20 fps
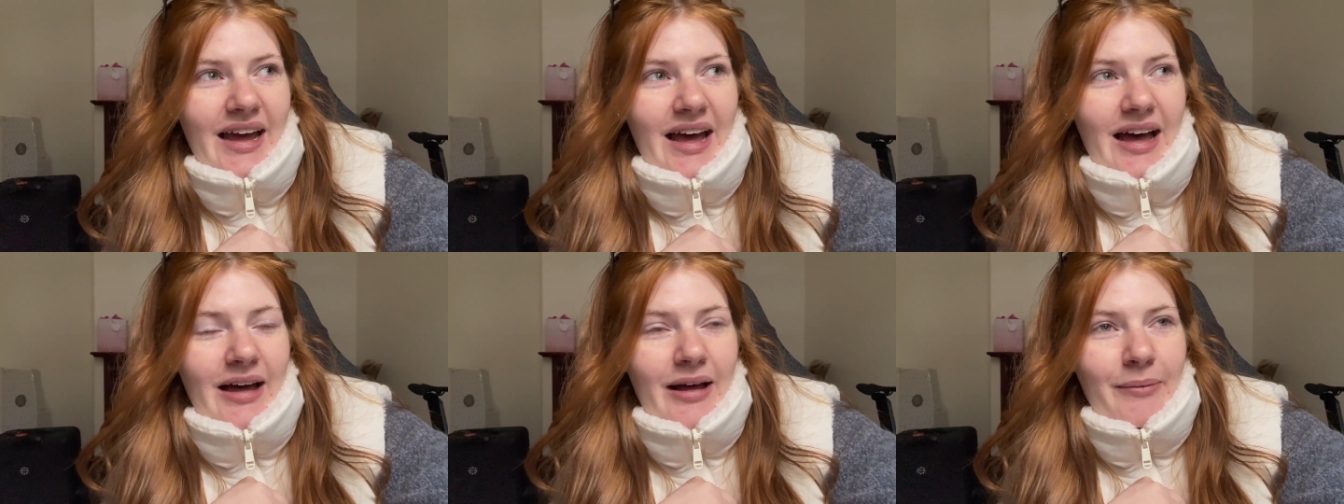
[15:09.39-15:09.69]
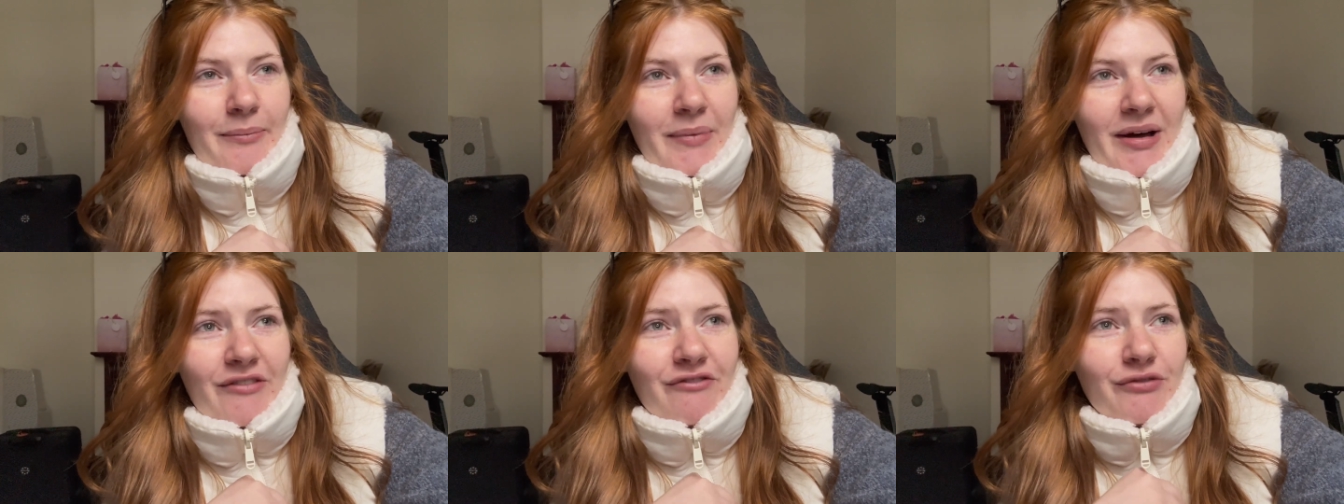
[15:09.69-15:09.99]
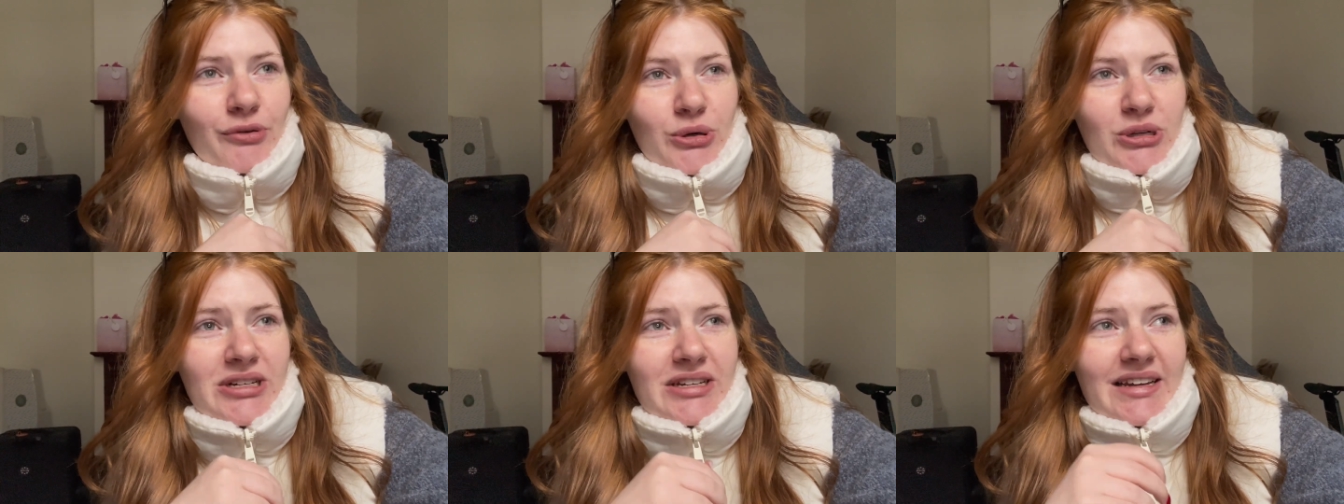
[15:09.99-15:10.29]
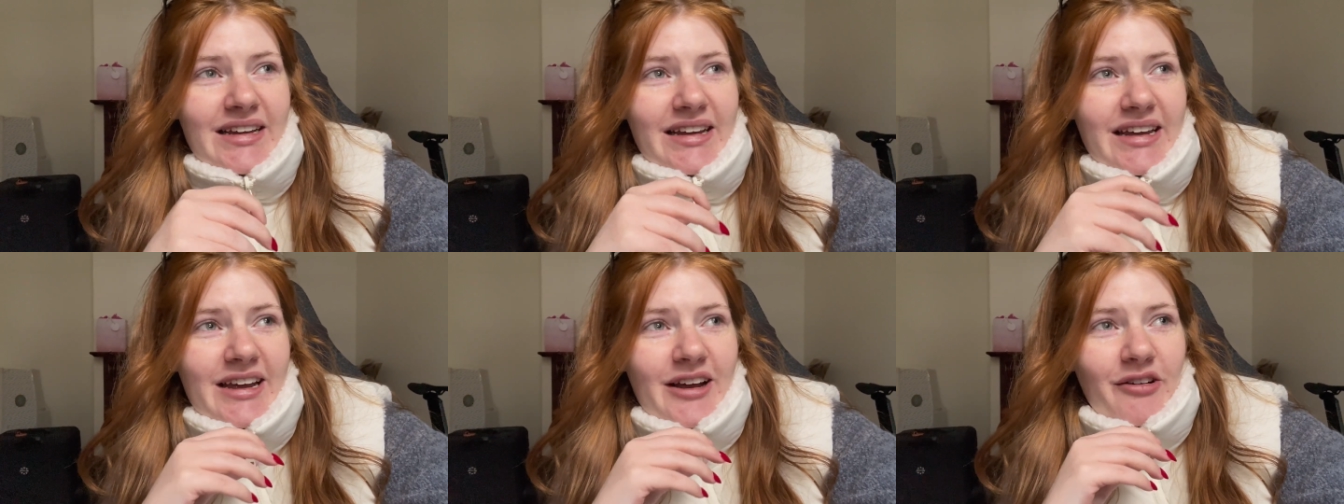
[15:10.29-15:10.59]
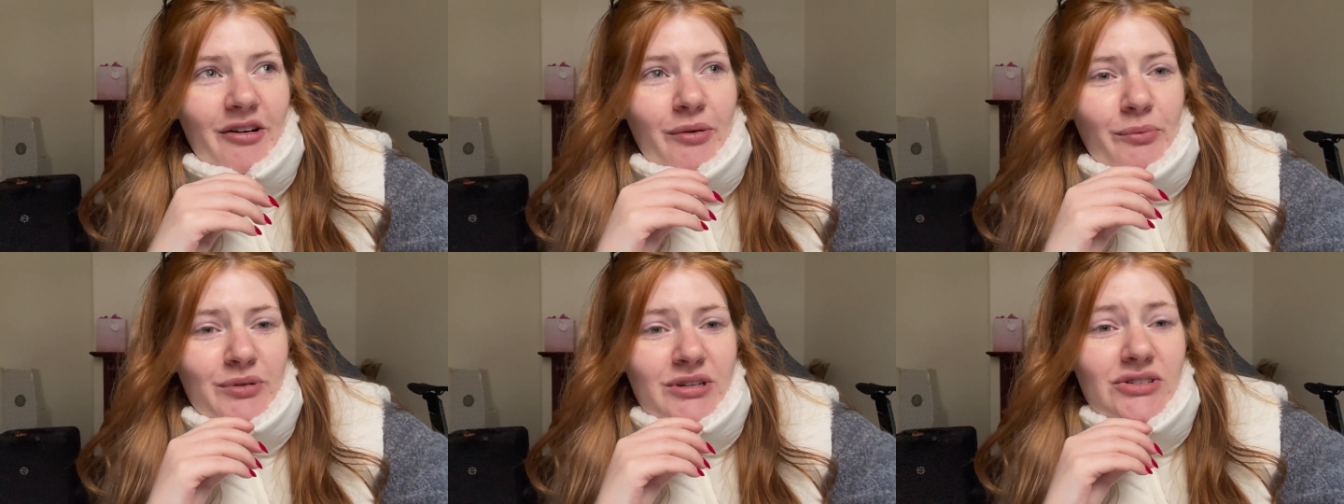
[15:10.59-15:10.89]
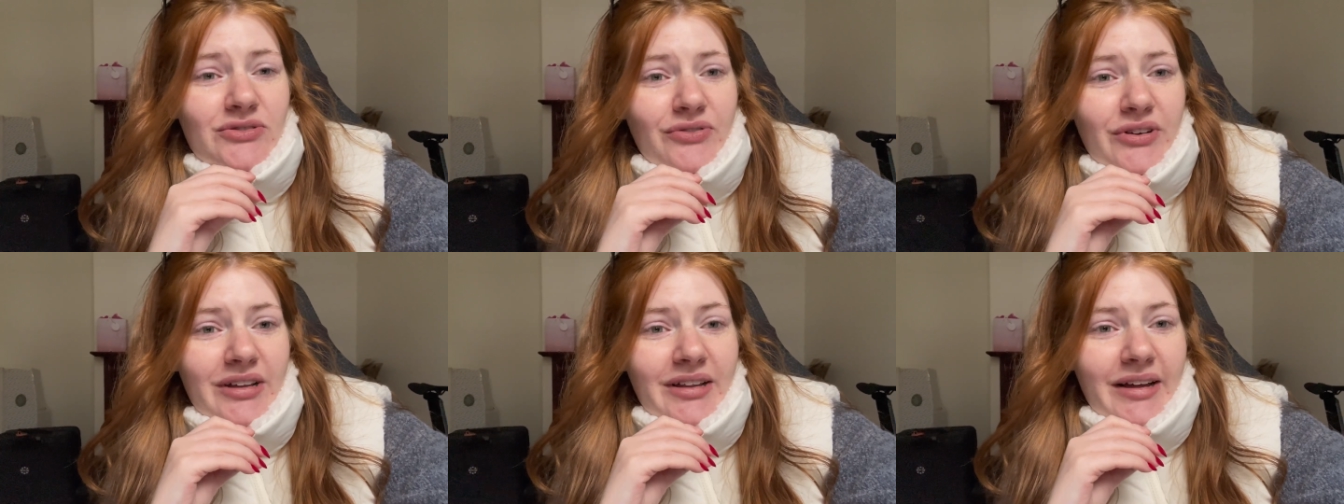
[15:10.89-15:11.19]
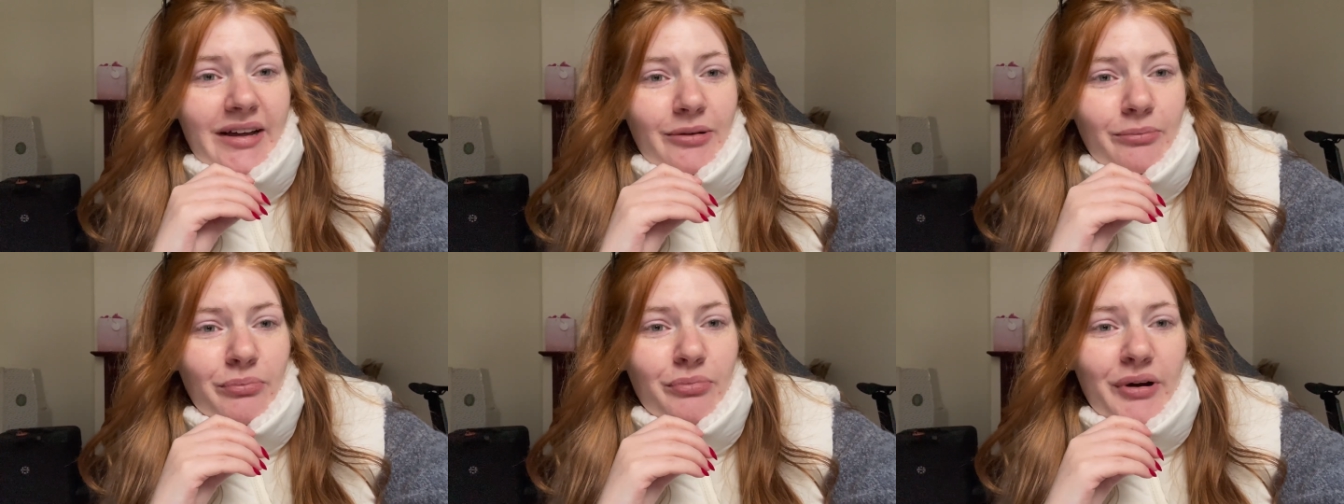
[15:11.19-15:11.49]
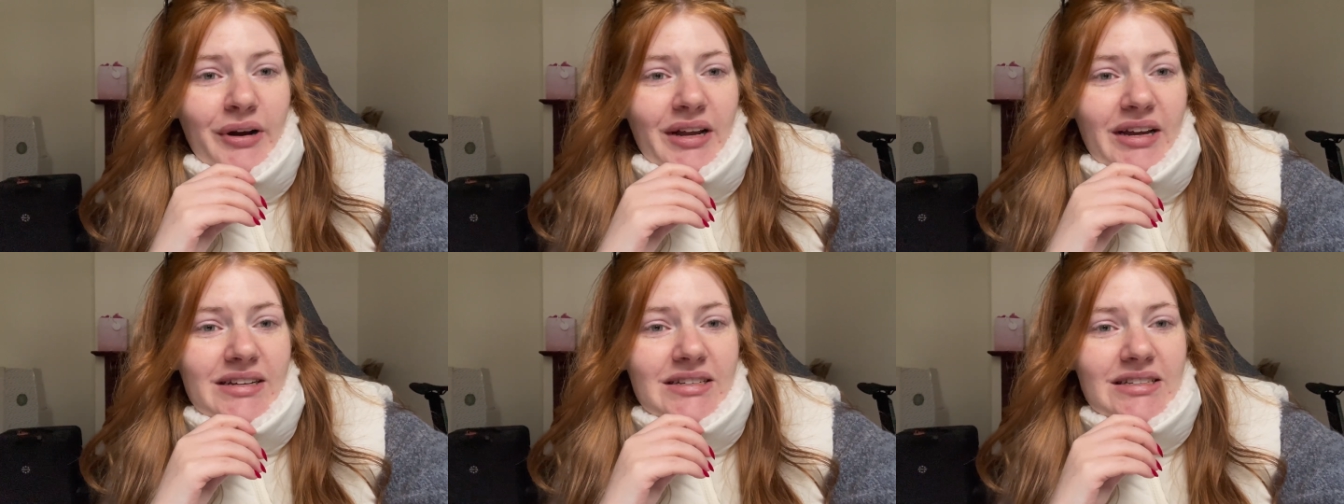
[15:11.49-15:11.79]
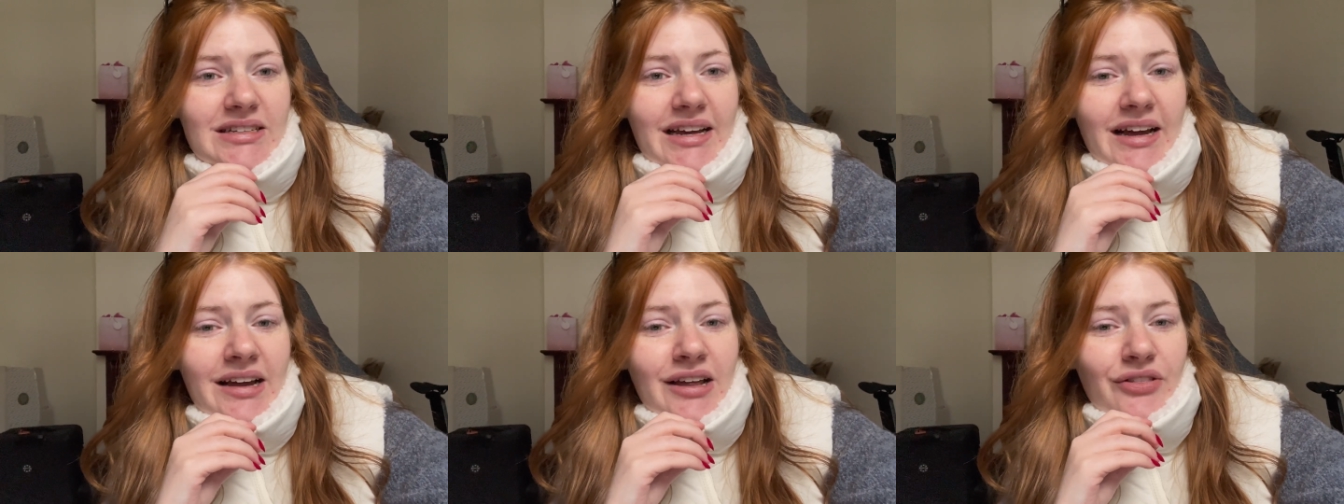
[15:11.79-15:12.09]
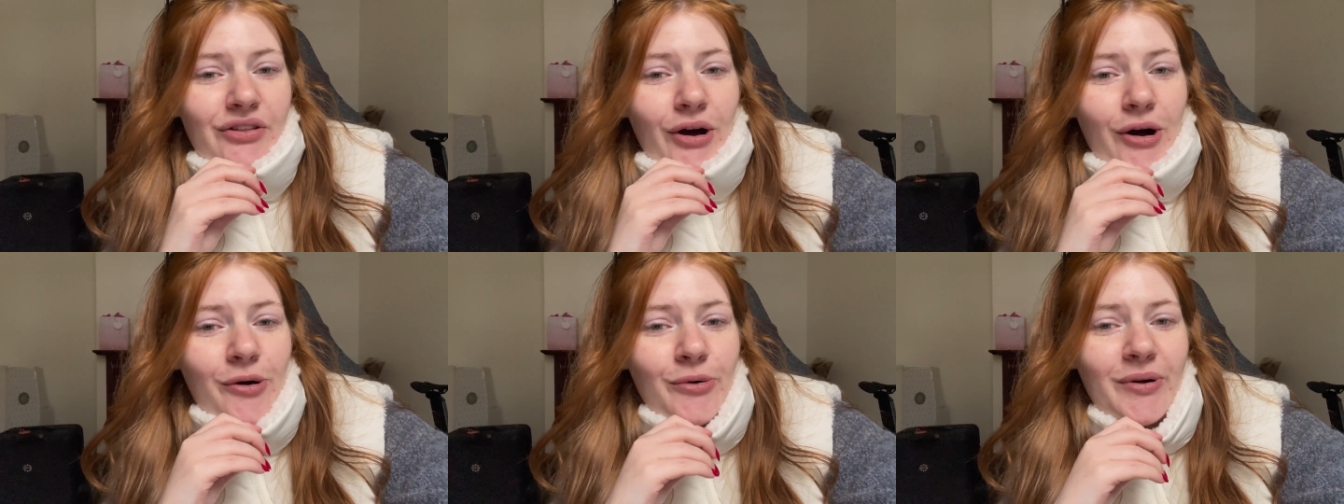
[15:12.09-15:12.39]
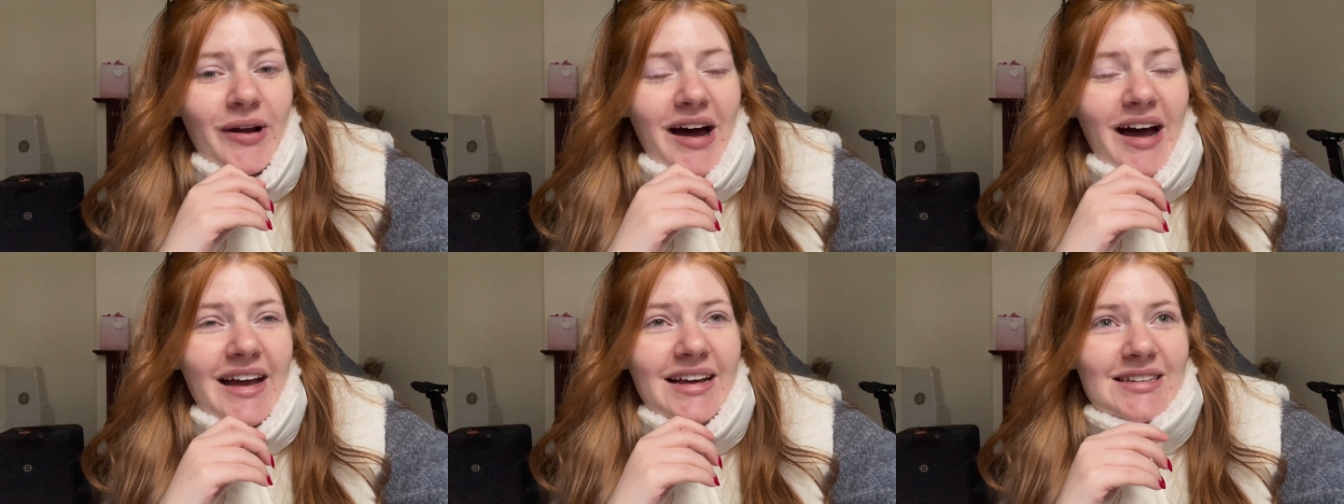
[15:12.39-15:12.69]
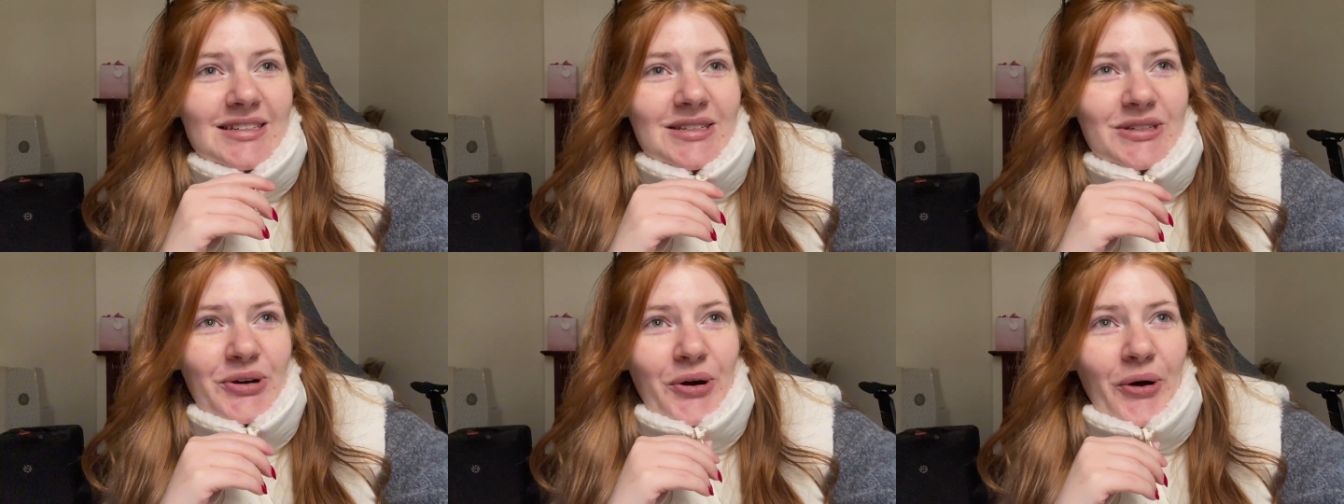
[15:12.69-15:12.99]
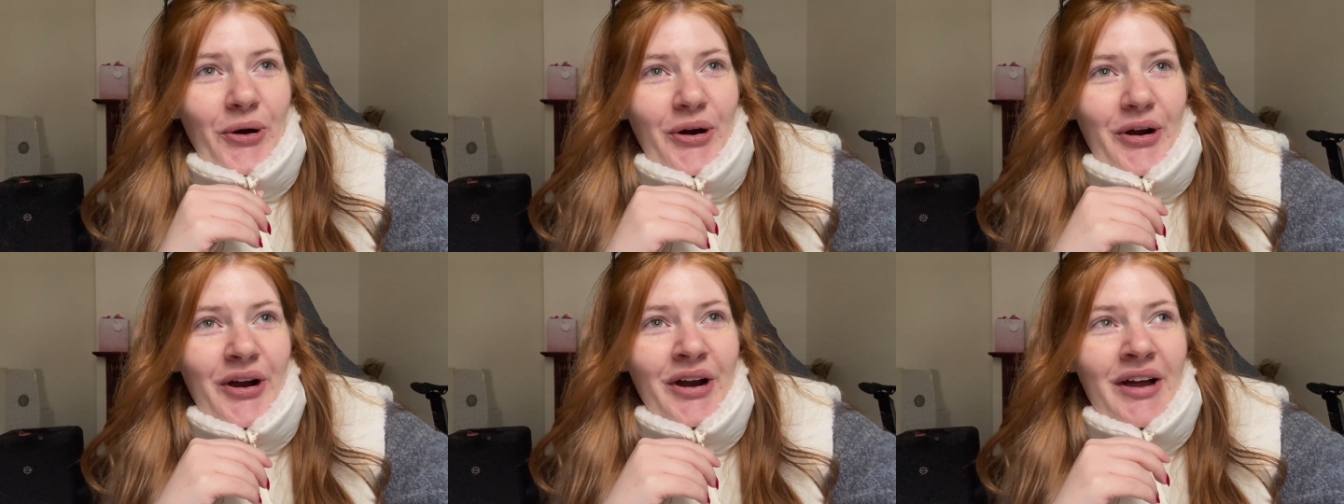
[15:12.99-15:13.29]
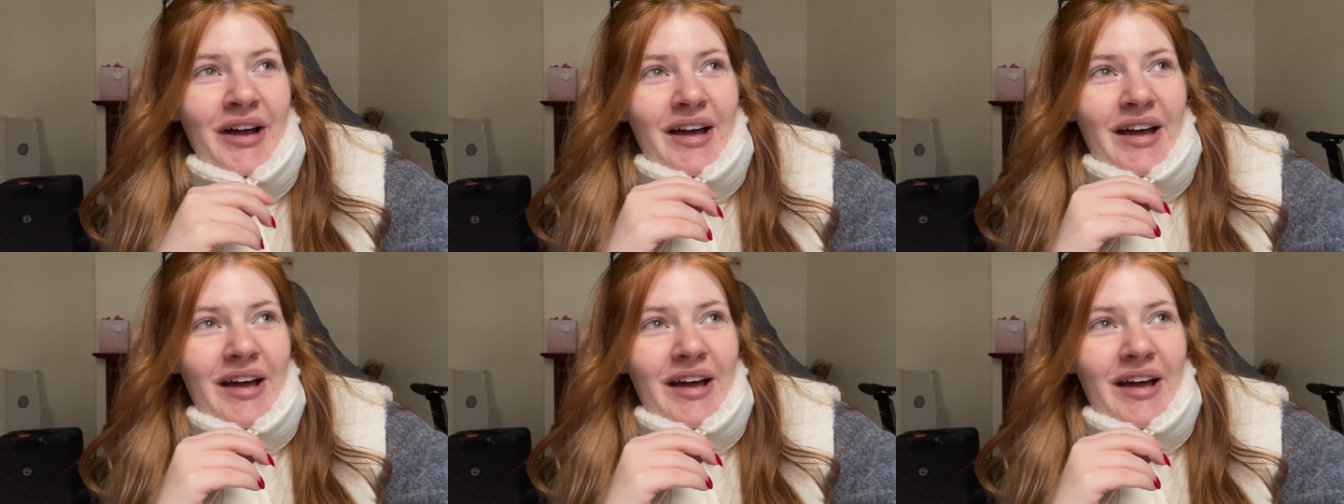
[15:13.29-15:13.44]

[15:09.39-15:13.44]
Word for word: Um, unfortunately, Kieran was feeling pretty sick the whole night, so